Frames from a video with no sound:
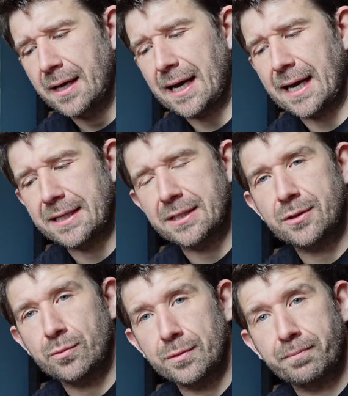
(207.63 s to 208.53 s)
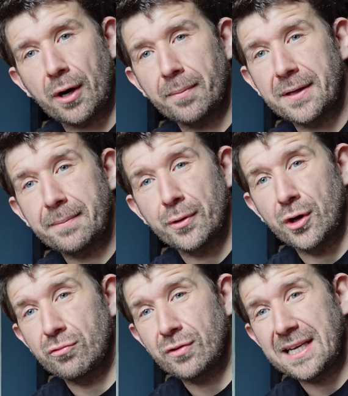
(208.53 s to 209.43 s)
and would probably
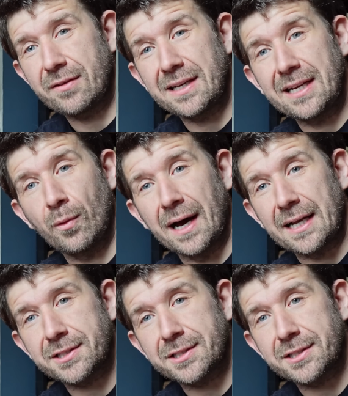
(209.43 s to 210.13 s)
burn really, really well.